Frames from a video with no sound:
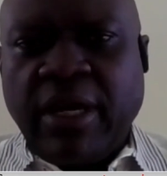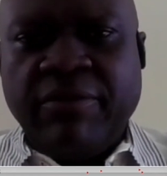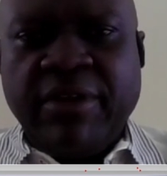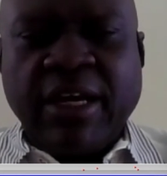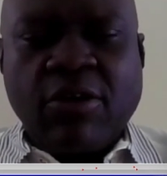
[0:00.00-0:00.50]
we
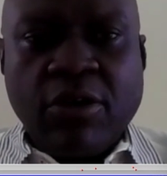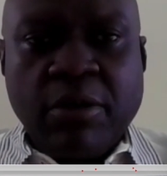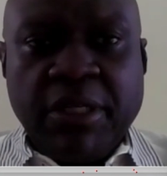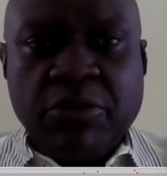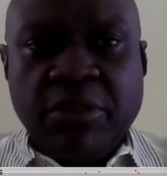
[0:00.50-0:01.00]
have the
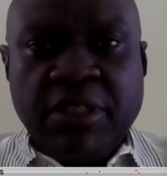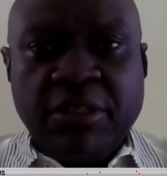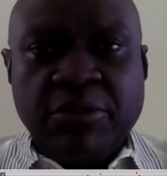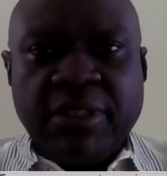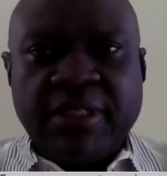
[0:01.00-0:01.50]
economy to
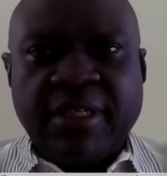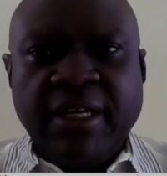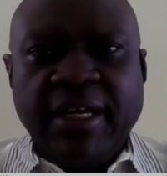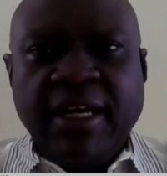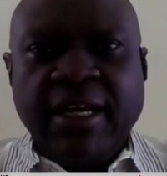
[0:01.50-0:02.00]
deal with.
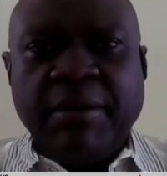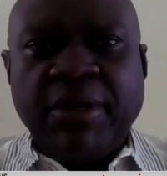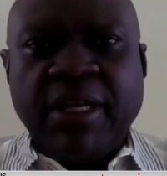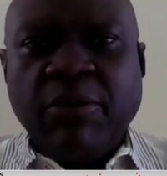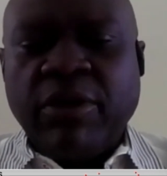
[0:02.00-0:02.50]

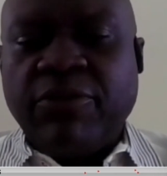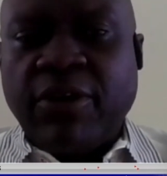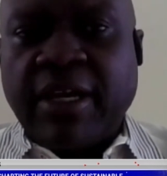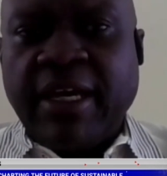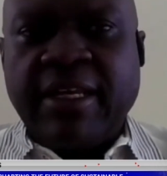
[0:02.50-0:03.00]
But then we
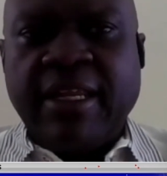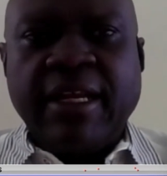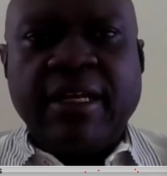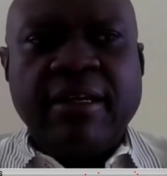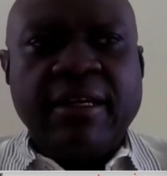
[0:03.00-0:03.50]
forget
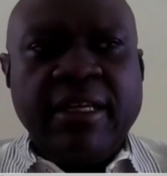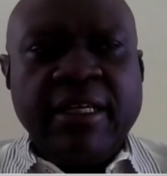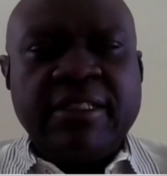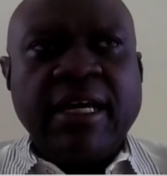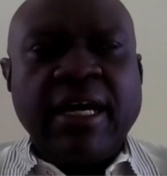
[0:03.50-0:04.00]
that
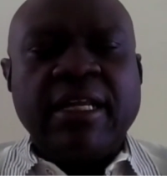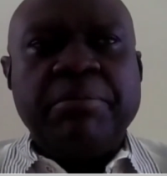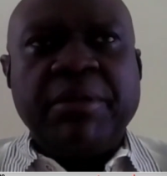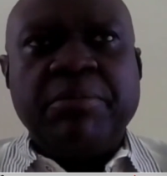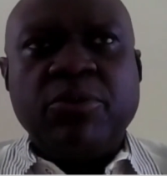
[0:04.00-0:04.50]
these are
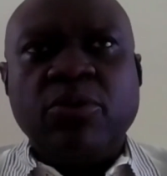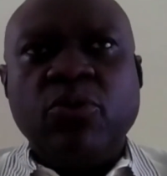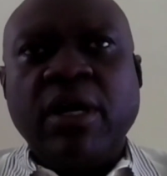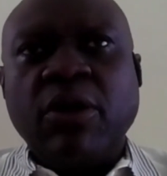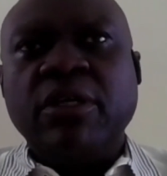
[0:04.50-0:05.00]
the people
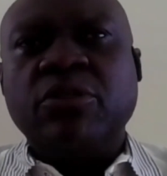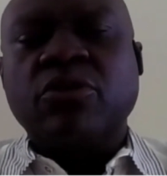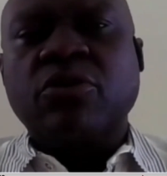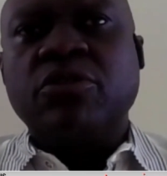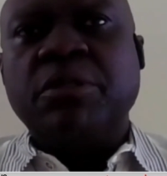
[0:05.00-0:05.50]
who are going
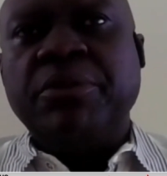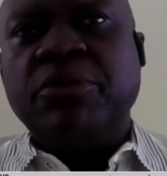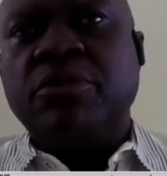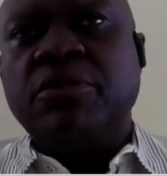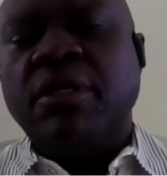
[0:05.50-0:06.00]
to
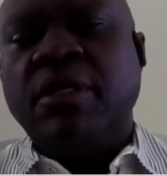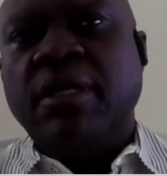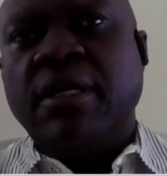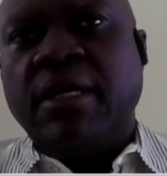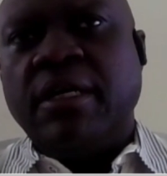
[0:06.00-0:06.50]
contribute
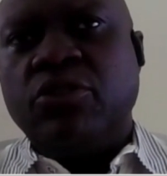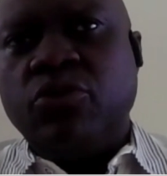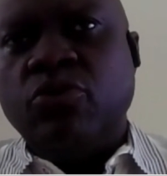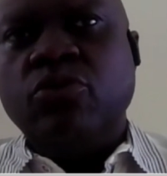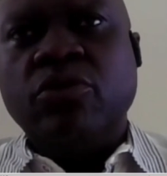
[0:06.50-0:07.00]

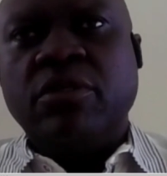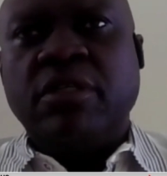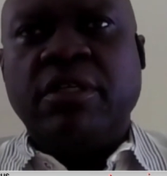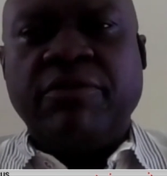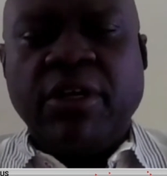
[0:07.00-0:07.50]
to
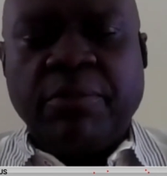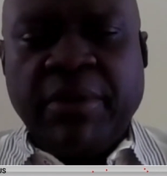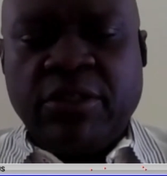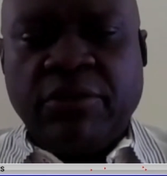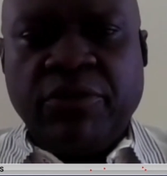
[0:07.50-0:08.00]
the
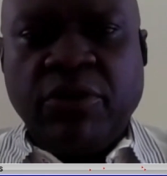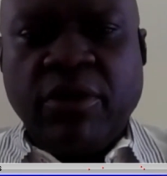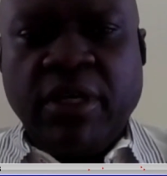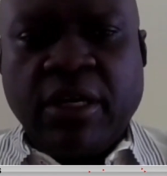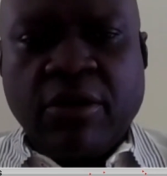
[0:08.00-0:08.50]
development of
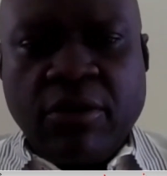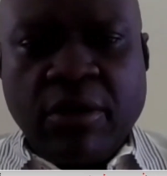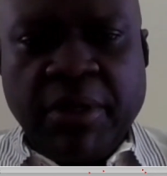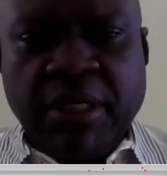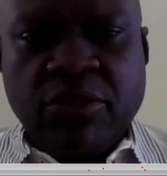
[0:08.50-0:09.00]
your
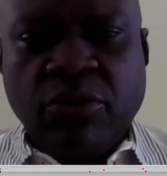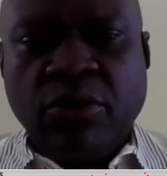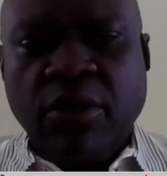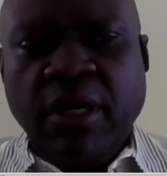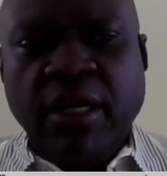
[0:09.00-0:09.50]
economy.
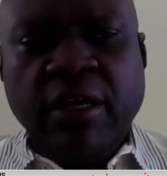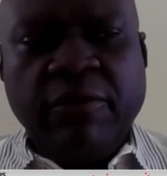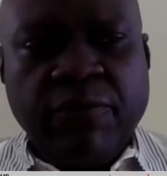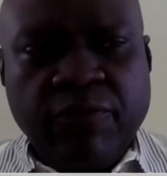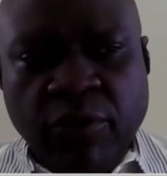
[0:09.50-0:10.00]
So
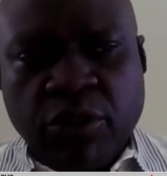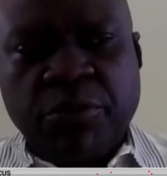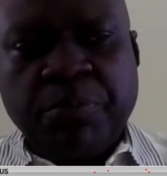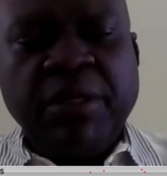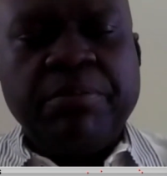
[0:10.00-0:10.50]
if
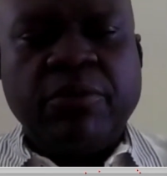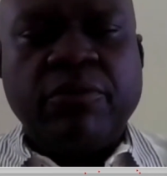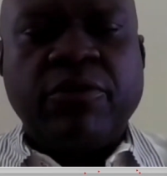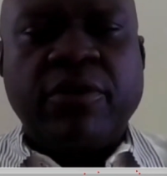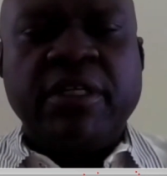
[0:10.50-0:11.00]
those
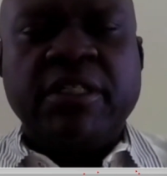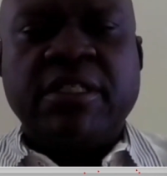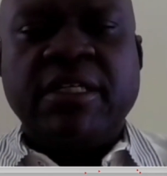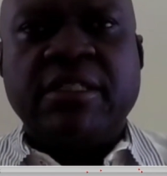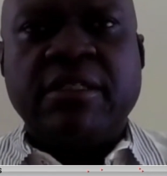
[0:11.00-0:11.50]
people, for
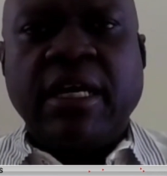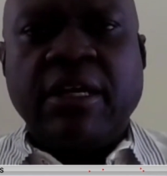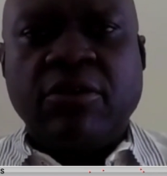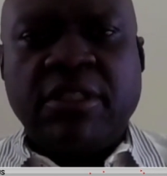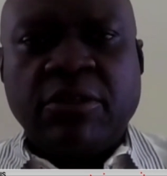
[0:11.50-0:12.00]
instance,
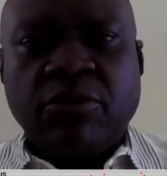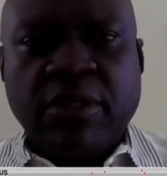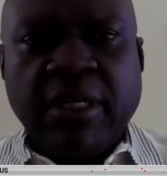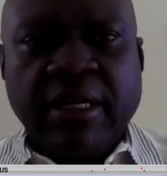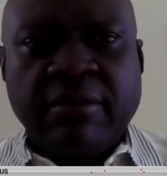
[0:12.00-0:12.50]
are not in
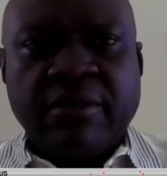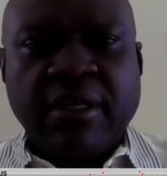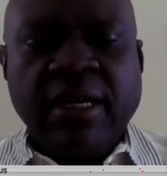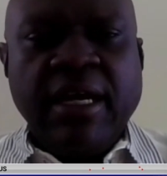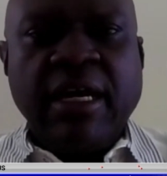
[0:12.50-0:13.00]
good health
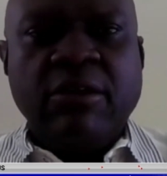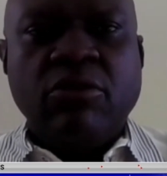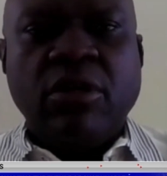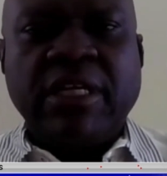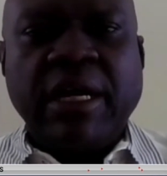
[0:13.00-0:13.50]
and
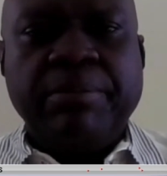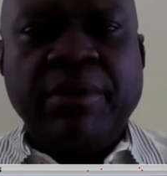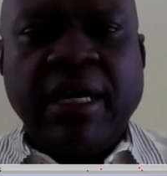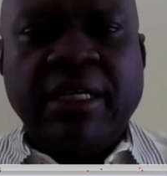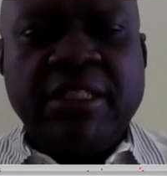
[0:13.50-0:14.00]
do not
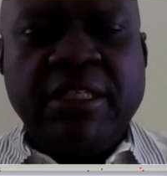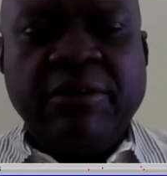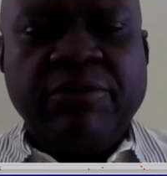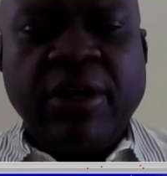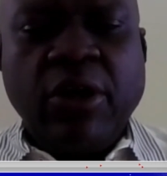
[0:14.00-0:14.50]

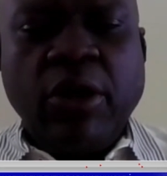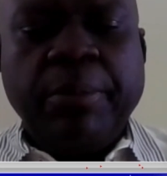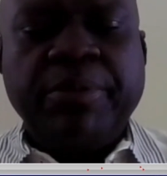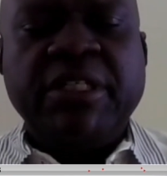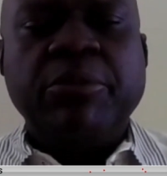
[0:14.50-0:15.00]
achieve
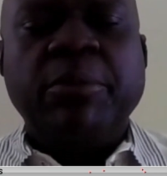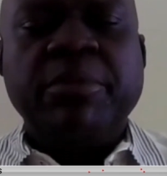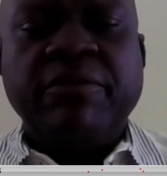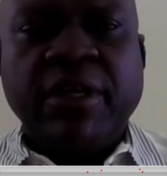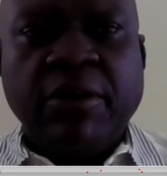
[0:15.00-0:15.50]

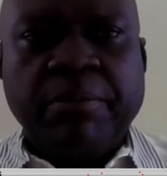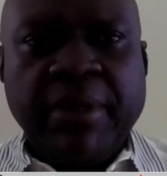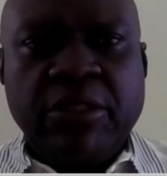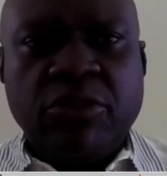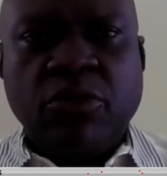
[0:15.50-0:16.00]
optimum
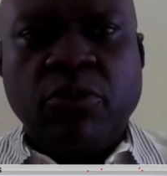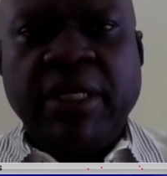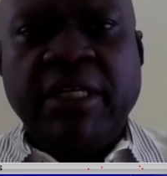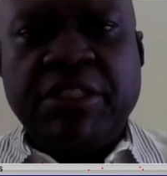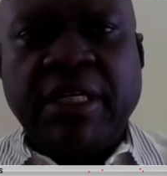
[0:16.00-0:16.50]
development, so
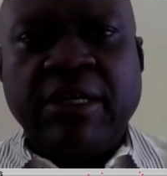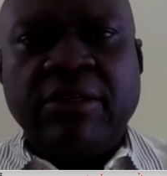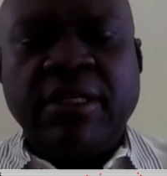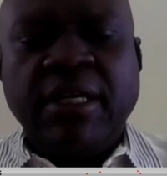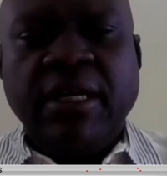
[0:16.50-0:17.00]
when a
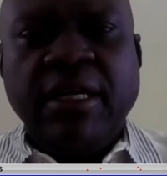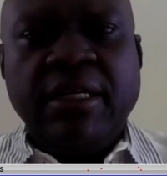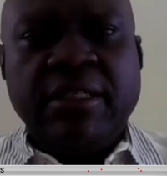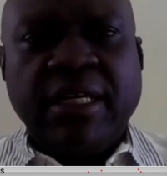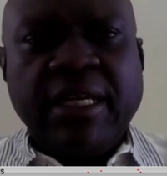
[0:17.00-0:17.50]
child
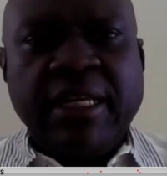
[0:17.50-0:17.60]
is